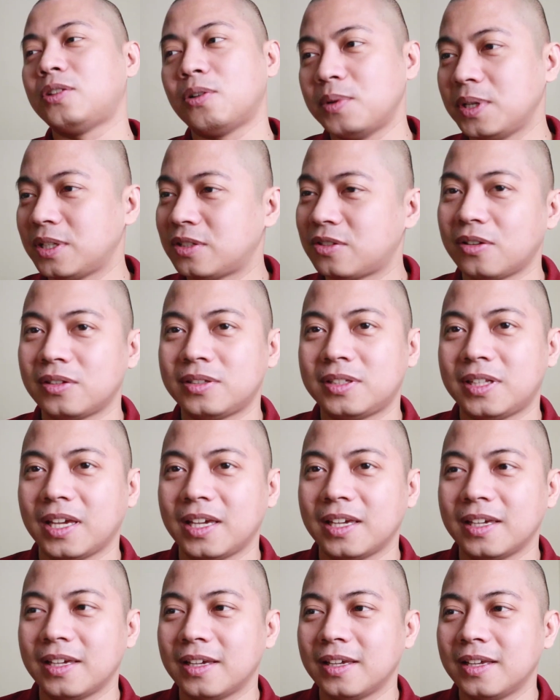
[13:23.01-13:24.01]
so
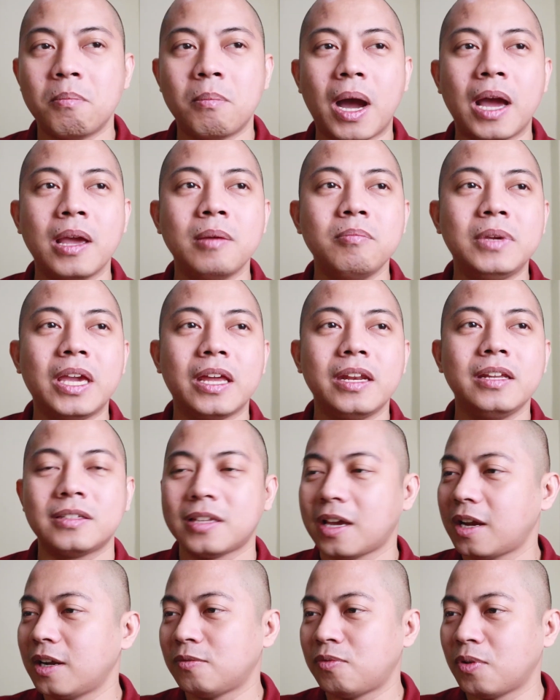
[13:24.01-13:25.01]
exhausting. I'm getting
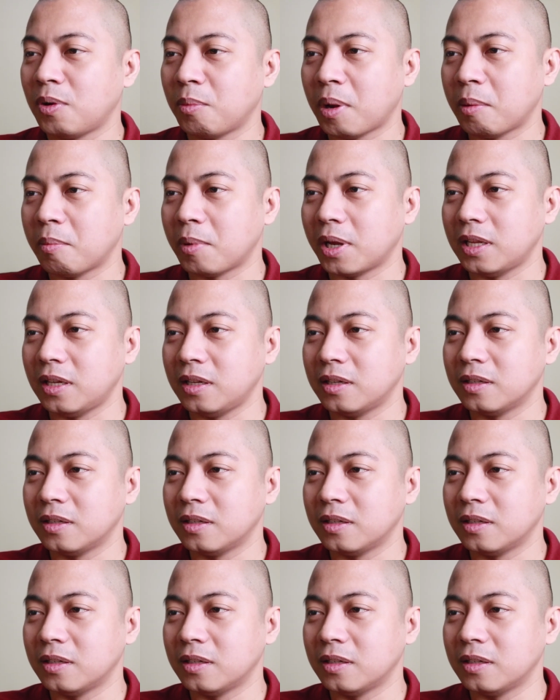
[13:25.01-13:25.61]
tired for my money.